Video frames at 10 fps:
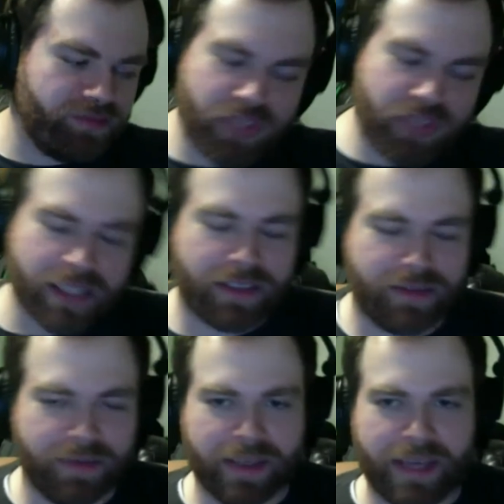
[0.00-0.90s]

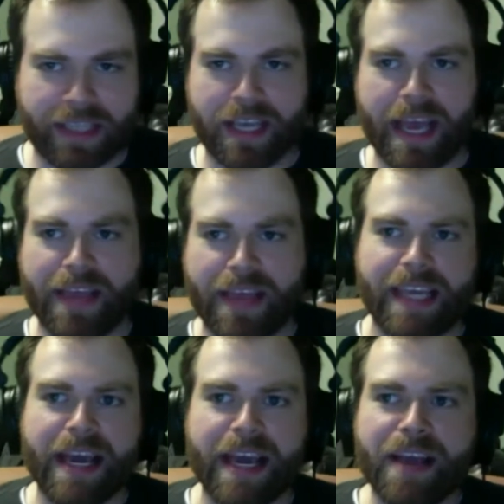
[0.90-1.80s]
Just it's and
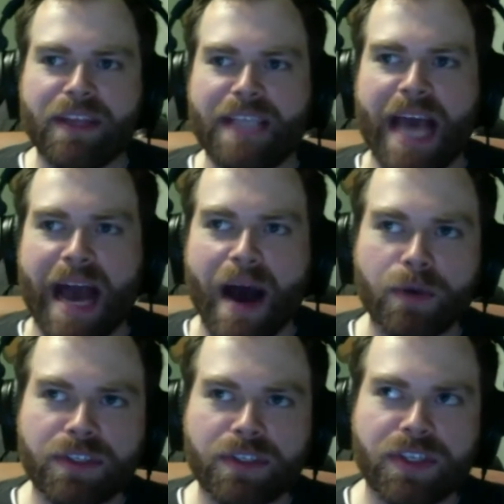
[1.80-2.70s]
like the
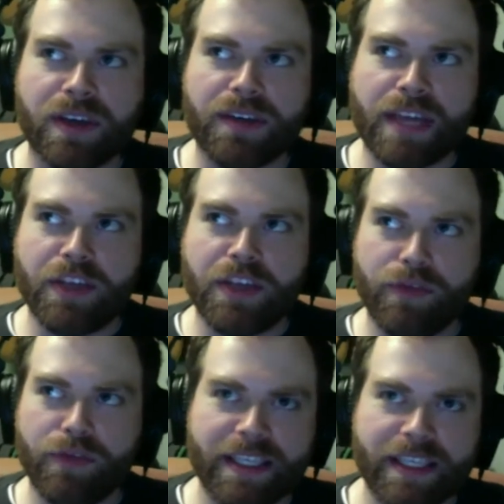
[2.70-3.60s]
towns that you
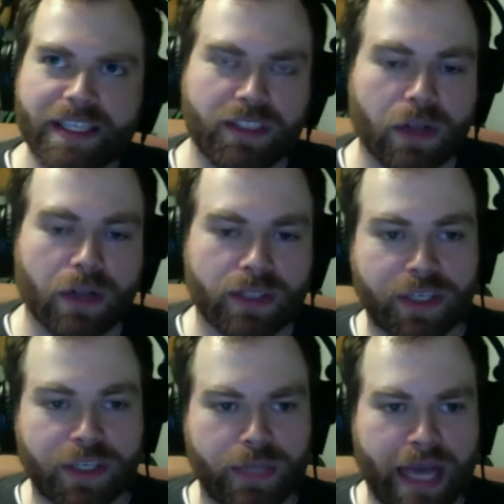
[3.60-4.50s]
visit are Zelda
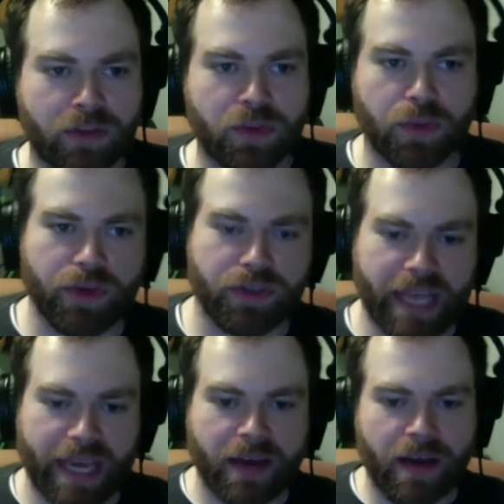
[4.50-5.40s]
2 towns where there's
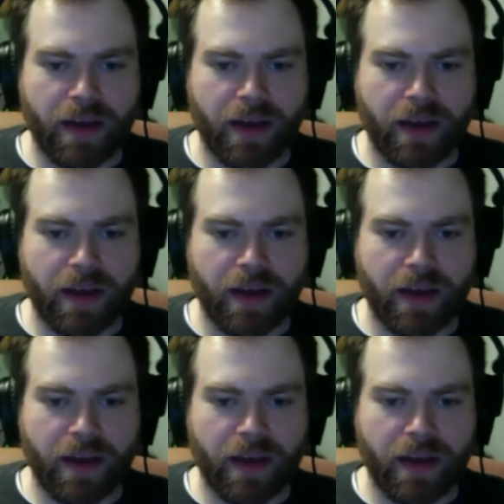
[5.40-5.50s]
like